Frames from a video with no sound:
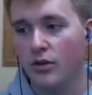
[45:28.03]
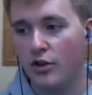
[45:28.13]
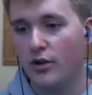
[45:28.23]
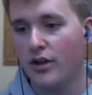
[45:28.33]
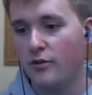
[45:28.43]

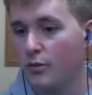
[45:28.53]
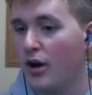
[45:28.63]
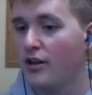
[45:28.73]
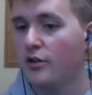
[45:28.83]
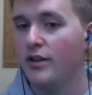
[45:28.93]
we're
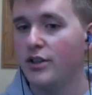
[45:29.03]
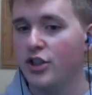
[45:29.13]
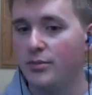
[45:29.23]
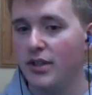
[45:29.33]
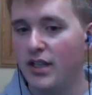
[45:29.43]
probably going
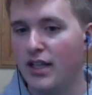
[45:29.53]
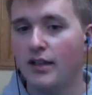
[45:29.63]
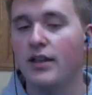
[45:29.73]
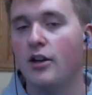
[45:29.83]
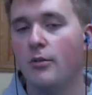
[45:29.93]
to ship it
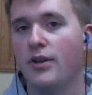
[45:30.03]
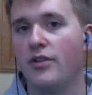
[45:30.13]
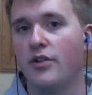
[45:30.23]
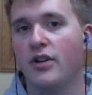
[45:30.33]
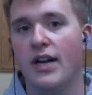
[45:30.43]
in the
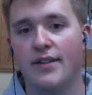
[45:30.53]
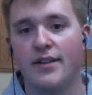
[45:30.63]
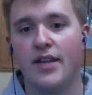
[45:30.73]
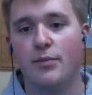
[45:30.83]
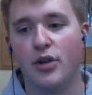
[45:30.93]
open store
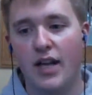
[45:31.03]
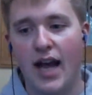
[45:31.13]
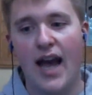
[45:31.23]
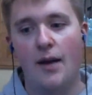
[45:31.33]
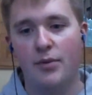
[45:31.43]
as a
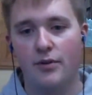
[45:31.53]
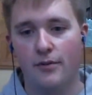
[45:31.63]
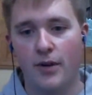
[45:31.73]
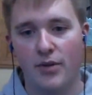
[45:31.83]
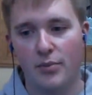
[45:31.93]
separate app
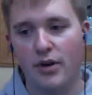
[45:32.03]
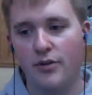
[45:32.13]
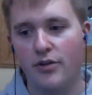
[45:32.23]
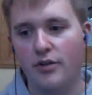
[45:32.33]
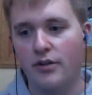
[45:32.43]
from the
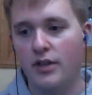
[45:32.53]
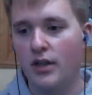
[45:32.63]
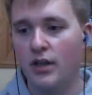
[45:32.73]
browser.